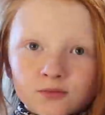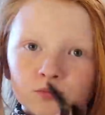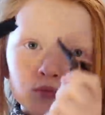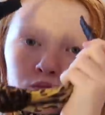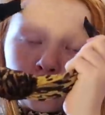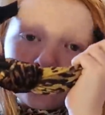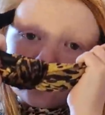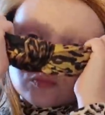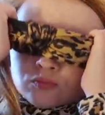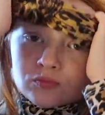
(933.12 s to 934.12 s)

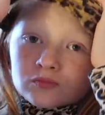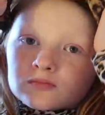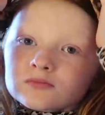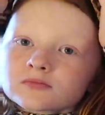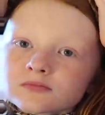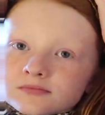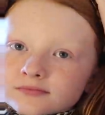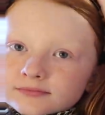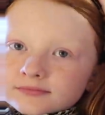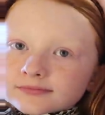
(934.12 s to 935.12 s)

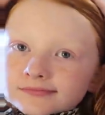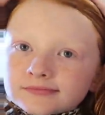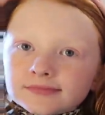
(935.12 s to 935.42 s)
No words are spoken by the person on screen.